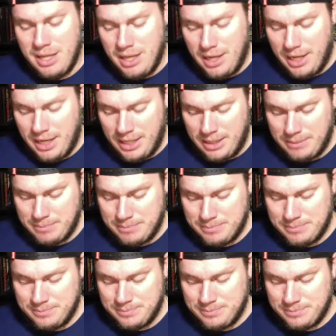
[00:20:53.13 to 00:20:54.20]
Um,
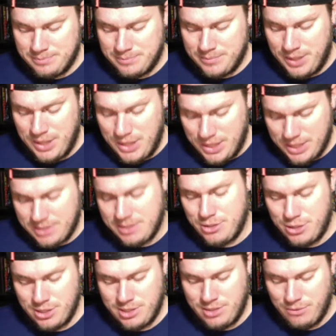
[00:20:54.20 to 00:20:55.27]
this is
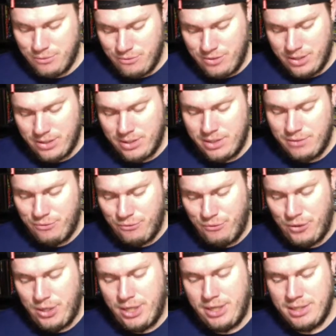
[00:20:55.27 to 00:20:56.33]
just a very
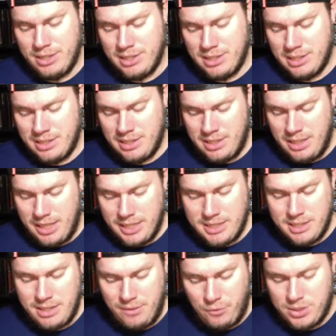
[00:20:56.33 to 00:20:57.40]
fun. It's a
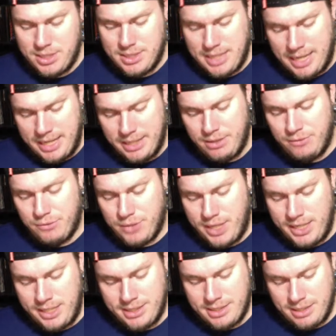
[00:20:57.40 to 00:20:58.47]
different style of
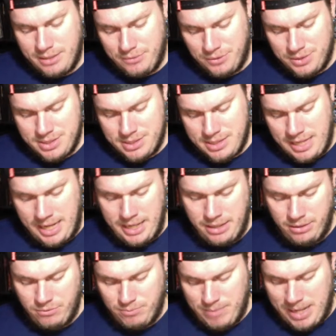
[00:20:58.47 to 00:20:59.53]
writing. It's a different style
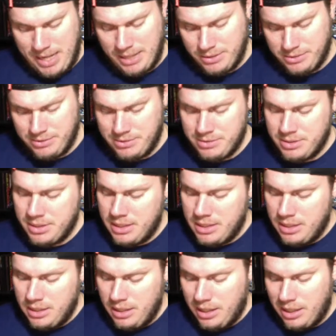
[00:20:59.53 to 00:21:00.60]
of Miles,
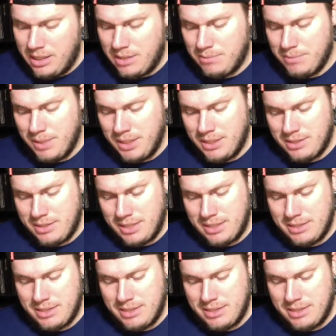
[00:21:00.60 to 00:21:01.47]
in the sense